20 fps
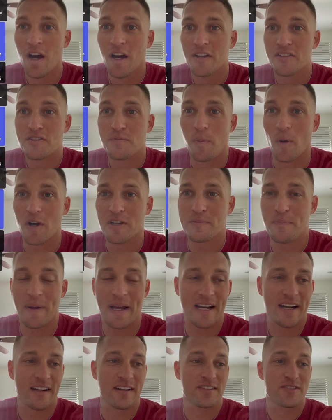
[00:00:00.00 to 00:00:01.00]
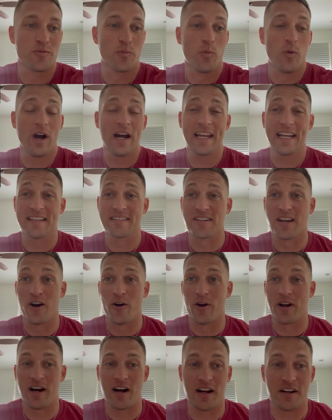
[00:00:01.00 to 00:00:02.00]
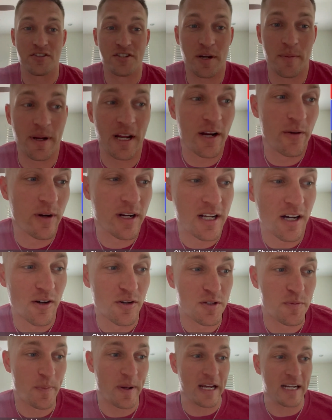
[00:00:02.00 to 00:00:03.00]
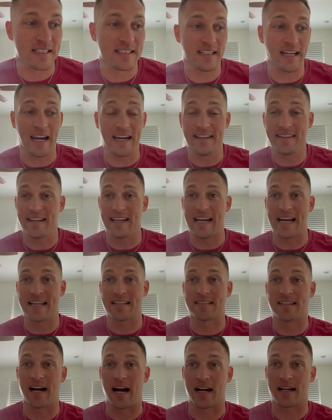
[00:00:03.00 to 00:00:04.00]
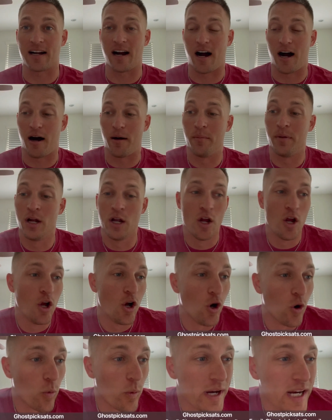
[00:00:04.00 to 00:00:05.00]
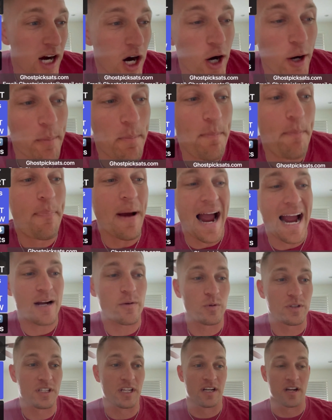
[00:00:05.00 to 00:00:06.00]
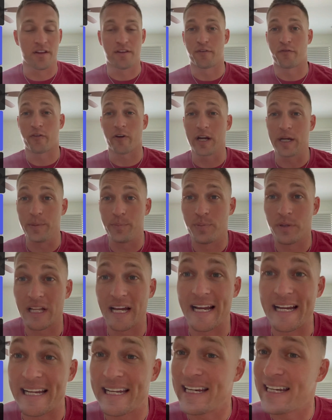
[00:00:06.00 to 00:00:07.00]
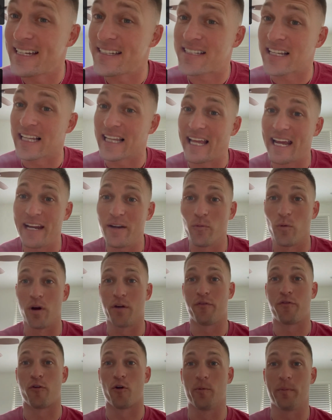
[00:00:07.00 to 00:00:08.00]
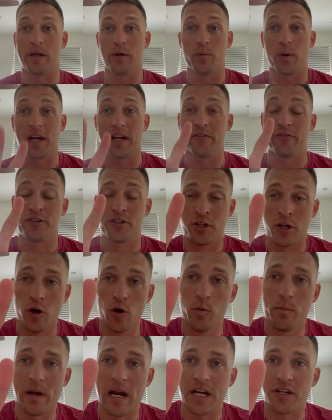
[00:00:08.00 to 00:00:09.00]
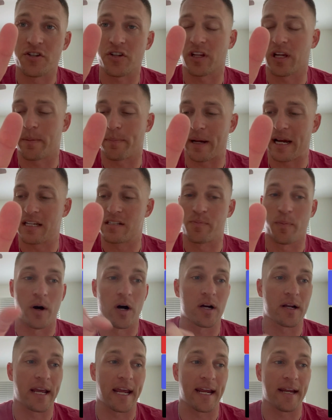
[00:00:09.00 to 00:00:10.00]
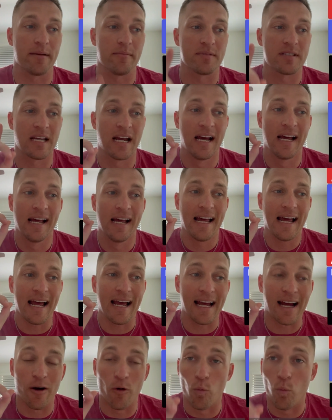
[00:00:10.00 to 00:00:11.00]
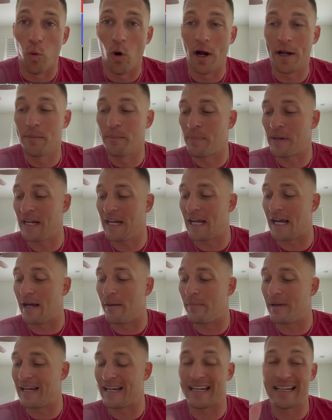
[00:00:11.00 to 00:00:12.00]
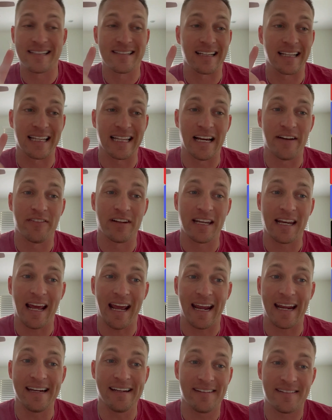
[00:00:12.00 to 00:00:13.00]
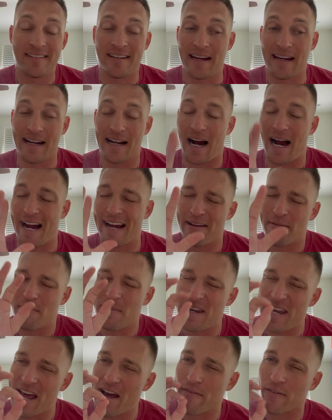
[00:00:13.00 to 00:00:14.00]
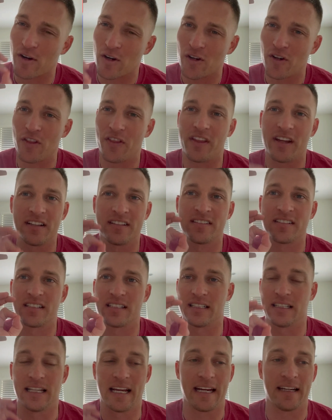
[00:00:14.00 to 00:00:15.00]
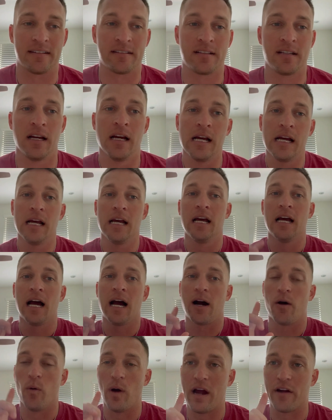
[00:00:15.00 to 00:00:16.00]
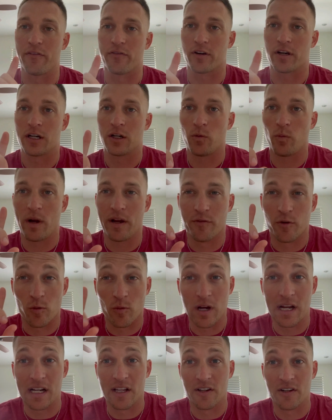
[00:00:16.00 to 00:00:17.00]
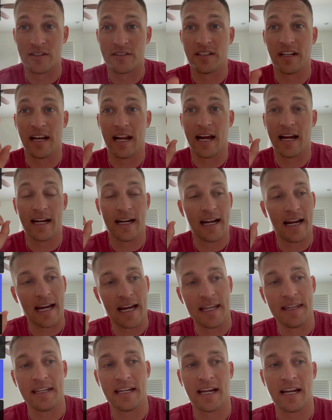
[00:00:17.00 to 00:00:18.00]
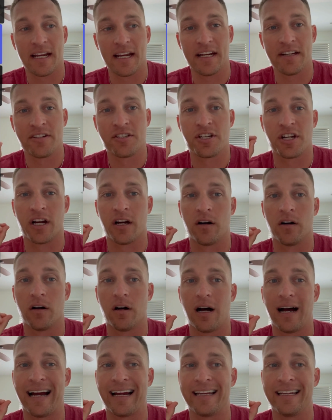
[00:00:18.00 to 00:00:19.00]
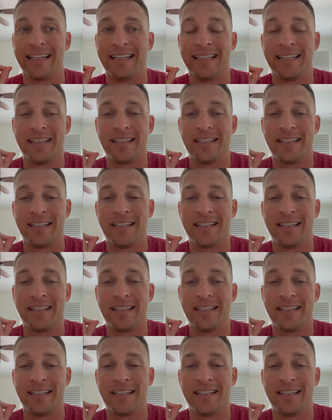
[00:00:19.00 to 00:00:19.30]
Sports bettors, what is going on? Jimmy here with GhostPicksATS.com. We are back with another free play, and it is a late one for me. We have two Major League Baseball games at 1 p.m. It is 11:18. I am never this late. However, we have a red alert today in the NHL.